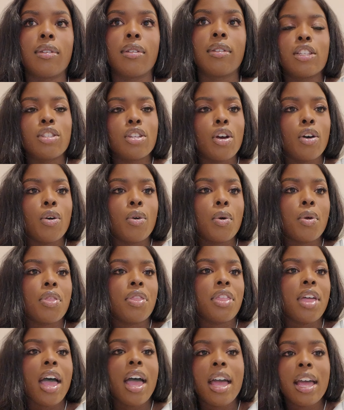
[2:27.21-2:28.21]
And so
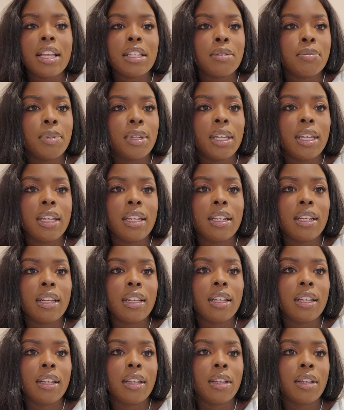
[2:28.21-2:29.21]
that has been
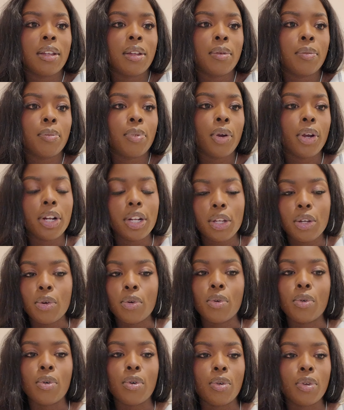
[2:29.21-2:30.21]
pretty
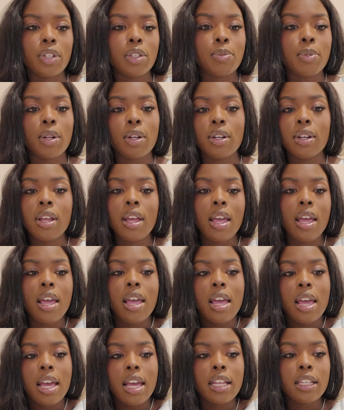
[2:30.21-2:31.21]
cool. It's been
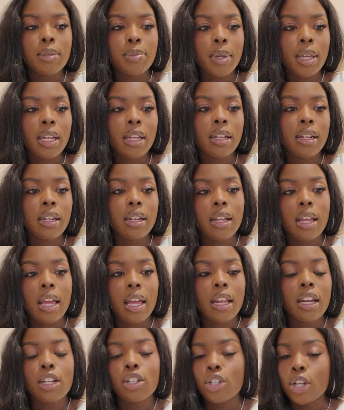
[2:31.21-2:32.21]
it's been
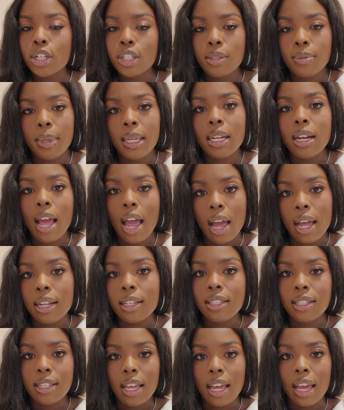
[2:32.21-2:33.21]
an adjustment,
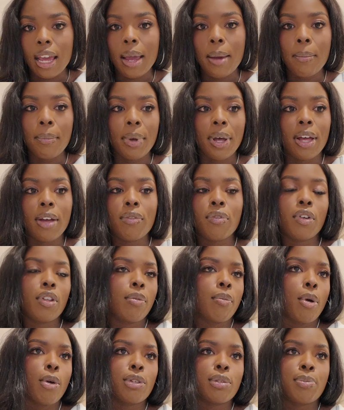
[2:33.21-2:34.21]
I'd say, but for the
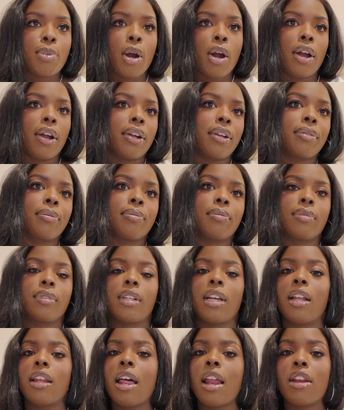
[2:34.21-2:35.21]
most part,
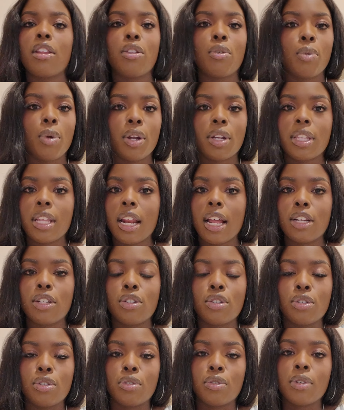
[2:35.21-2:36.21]
a lot of the work that I
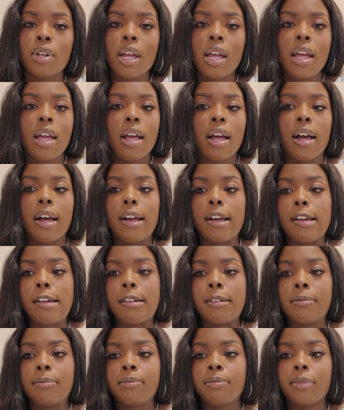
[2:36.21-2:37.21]
do
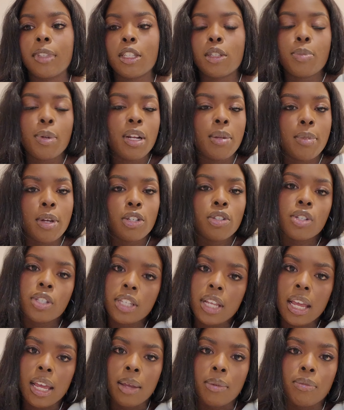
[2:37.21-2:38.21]
um, is pretty much the
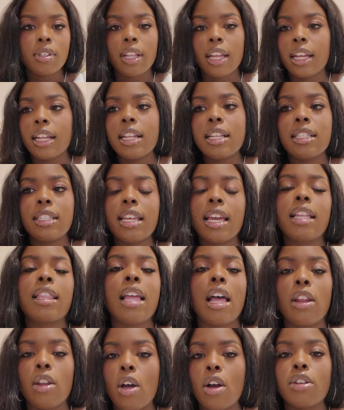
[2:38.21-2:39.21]
same. Like it didn't take
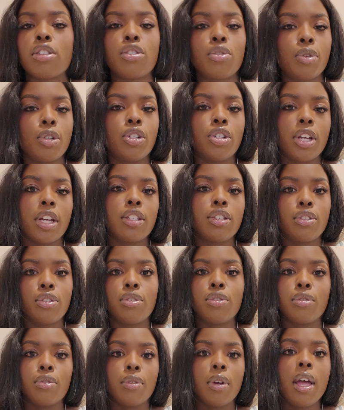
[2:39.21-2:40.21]
that long to adjust
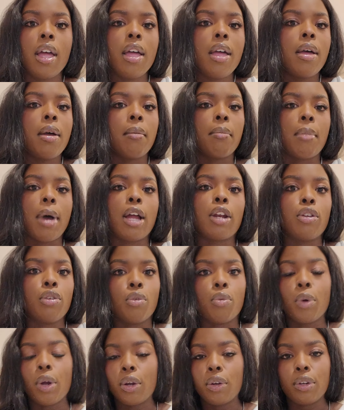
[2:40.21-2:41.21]
to my new
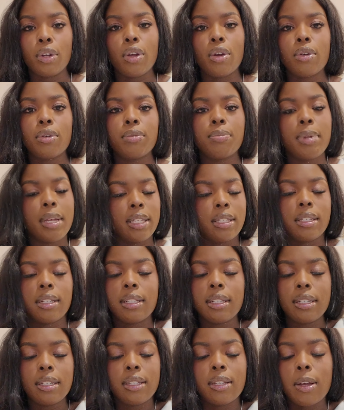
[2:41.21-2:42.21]
workload,
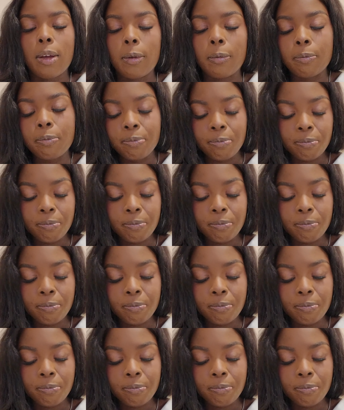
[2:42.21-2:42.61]
basically. So